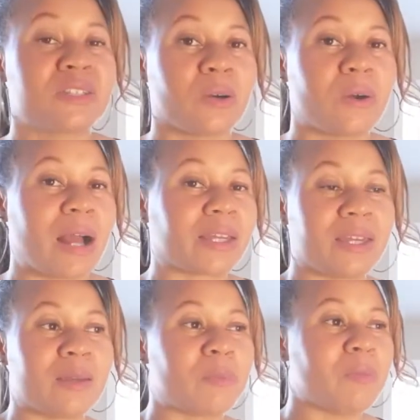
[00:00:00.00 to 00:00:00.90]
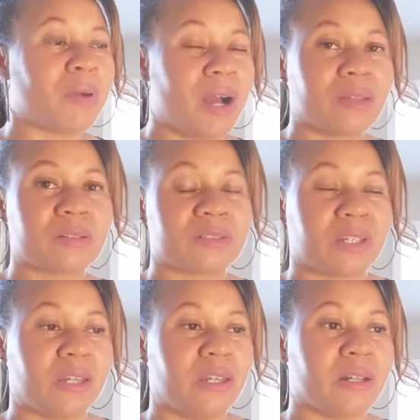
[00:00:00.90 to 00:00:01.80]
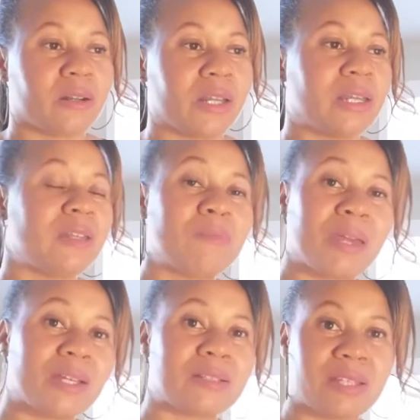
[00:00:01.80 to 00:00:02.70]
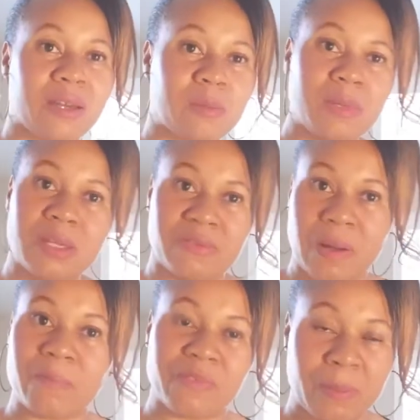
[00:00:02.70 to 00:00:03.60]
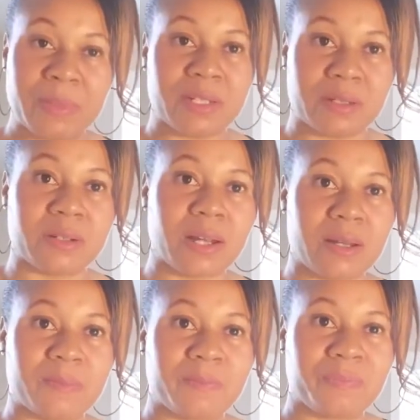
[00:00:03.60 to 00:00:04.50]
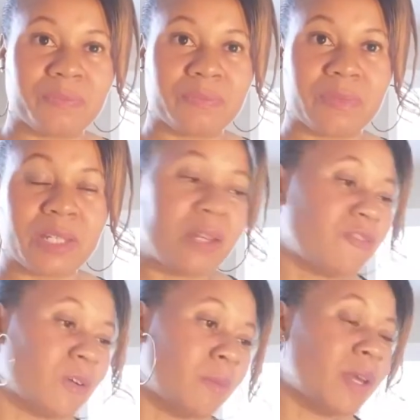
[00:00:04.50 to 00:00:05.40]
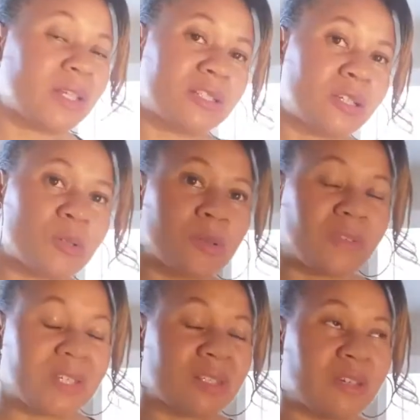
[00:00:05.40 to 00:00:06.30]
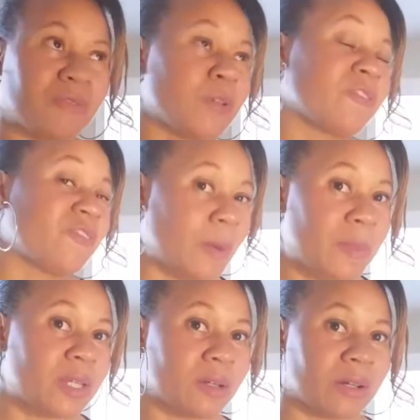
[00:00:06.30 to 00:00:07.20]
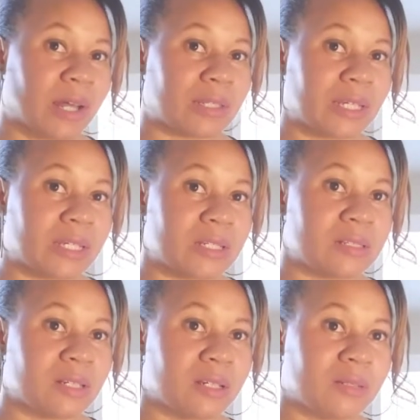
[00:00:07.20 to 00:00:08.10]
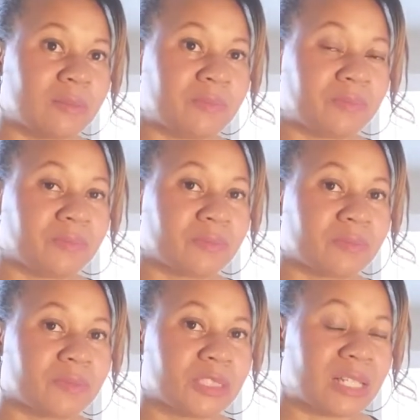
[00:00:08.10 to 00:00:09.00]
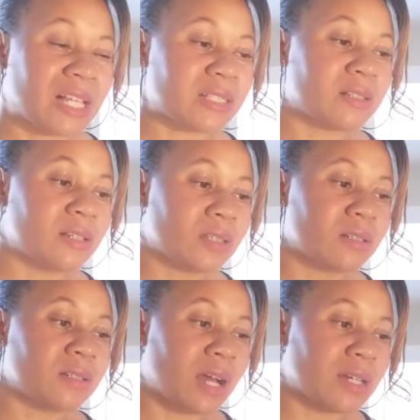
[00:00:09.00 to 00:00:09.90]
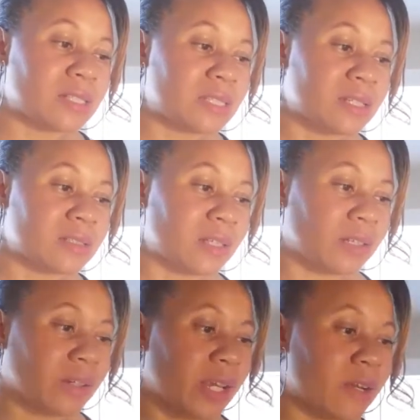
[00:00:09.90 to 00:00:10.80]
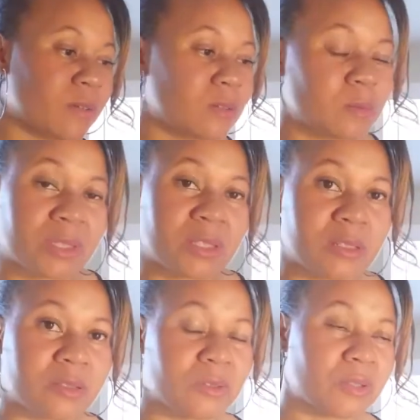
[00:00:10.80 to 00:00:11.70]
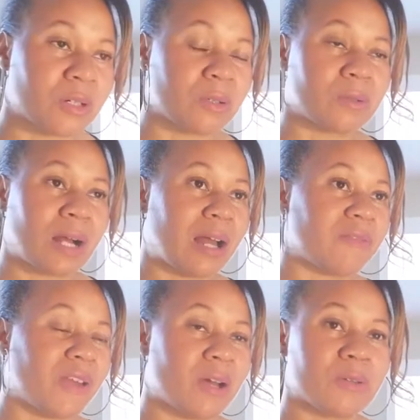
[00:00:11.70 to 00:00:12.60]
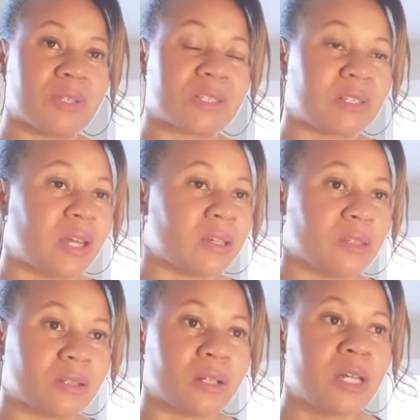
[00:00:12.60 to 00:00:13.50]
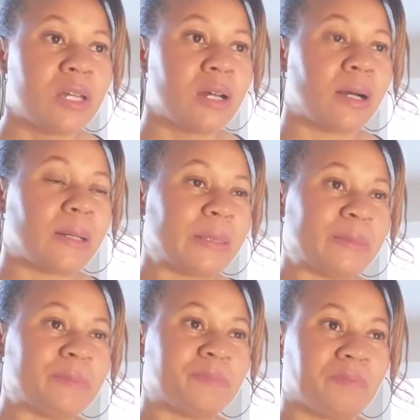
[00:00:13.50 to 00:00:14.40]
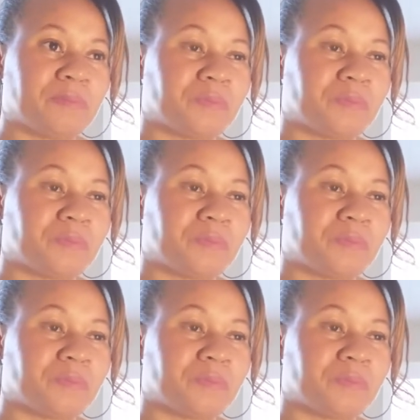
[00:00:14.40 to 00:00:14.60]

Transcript: so I can't be bothered to hear any man tell me if I'm feminine or not. It ain't for a man to tell you if he if you're feminine or not, ladies. So that's another nonsense that they're carrying on with this, you know, high value, this and that other. Um,